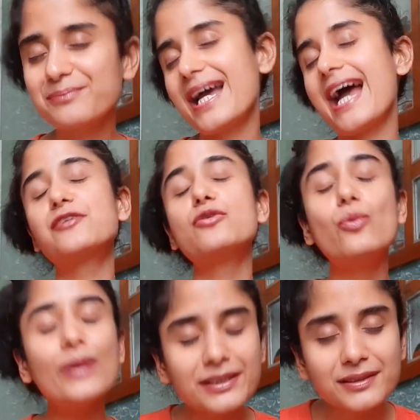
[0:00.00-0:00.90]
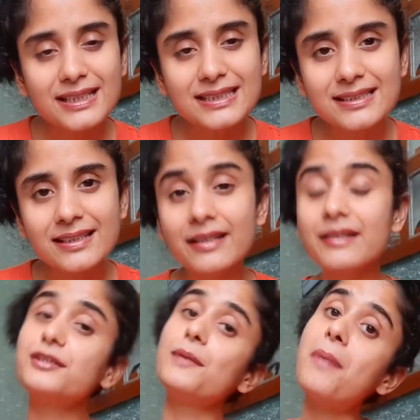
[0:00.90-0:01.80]
and witness
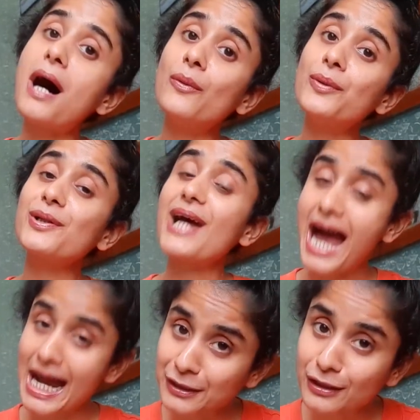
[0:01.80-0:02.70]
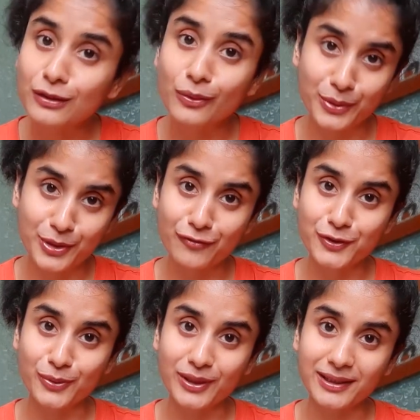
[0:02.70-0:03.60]
the power and the glory of
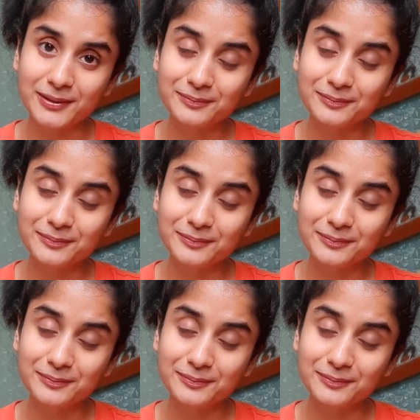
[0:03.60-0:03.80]
yoga.